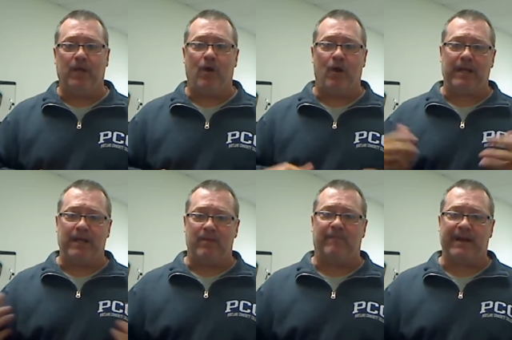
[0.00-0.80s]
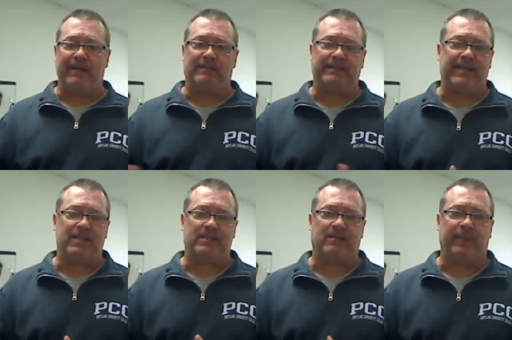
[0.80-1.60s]
are in the final
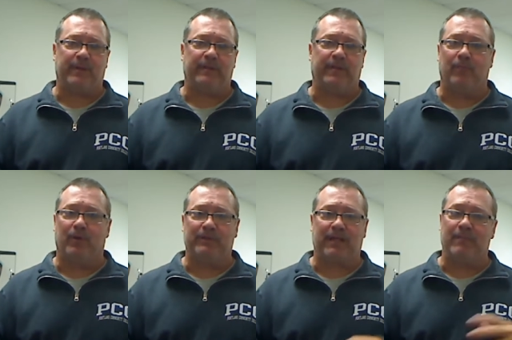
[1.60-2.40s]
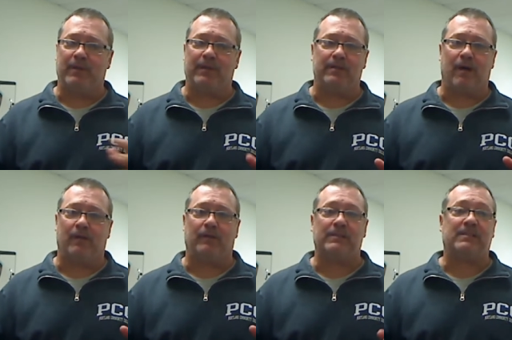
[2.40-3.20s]
stages of building a
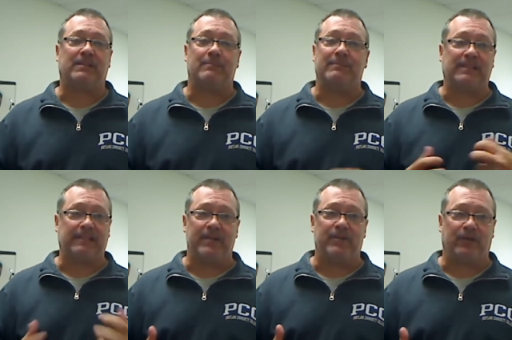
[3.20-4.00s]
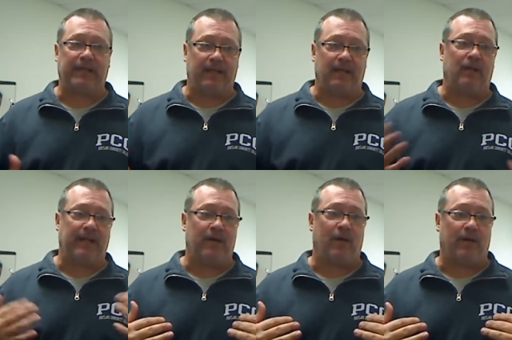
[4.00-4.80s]
multi-million-dollar SIM center here
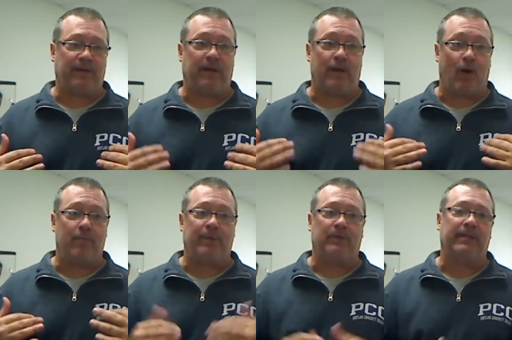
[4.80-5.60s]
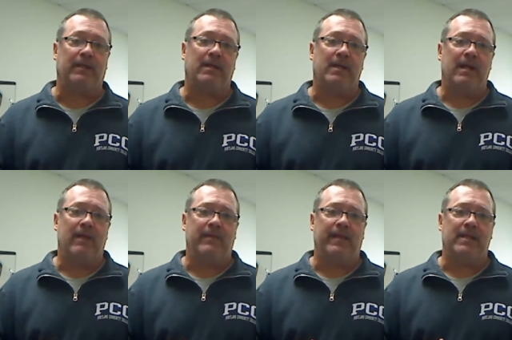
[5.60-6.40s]
in our building
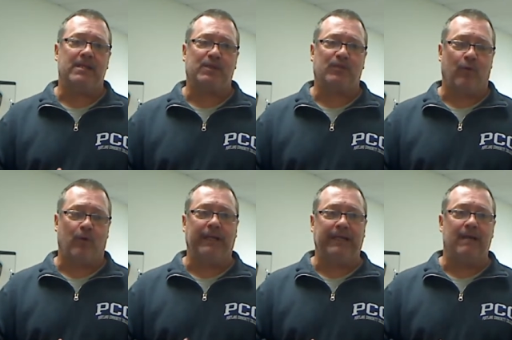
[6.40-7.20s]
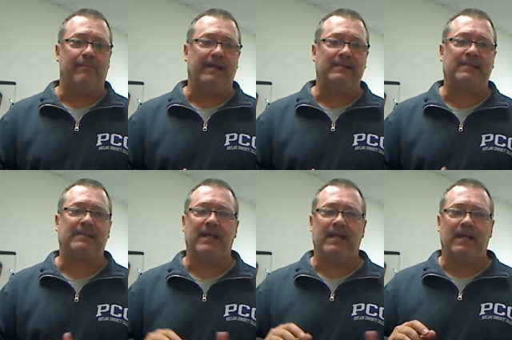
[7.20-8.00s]
that is for EMS.
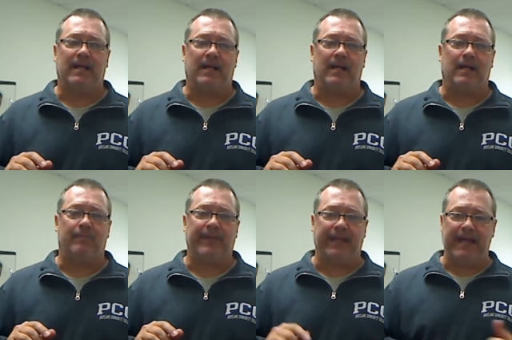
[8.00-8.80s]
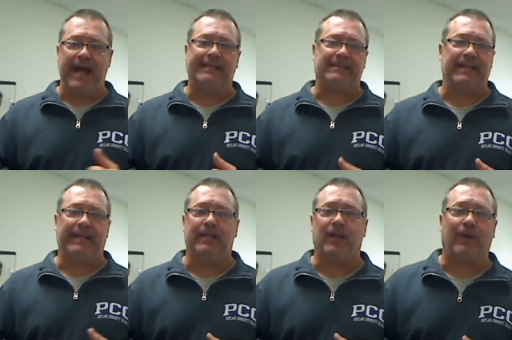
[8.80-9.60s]
It has an
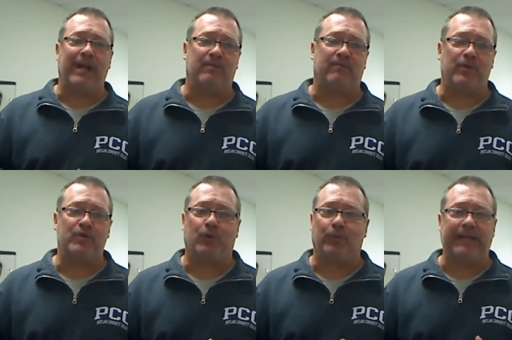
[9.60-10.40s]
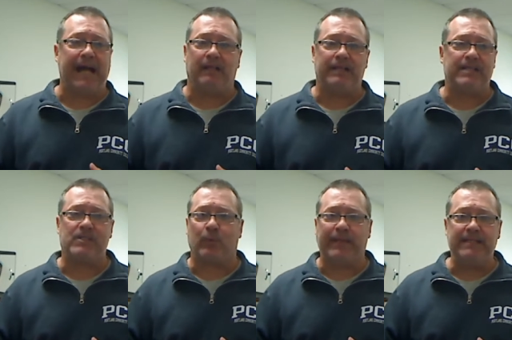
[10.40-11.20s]
integrated virtual reality
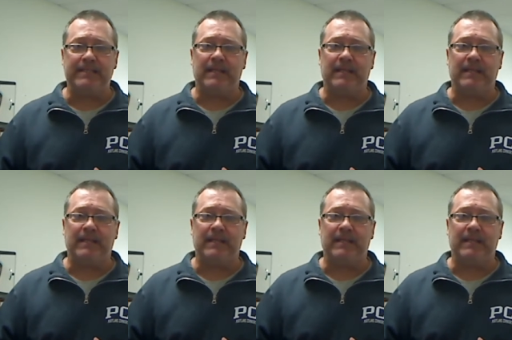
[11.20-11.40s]
suite,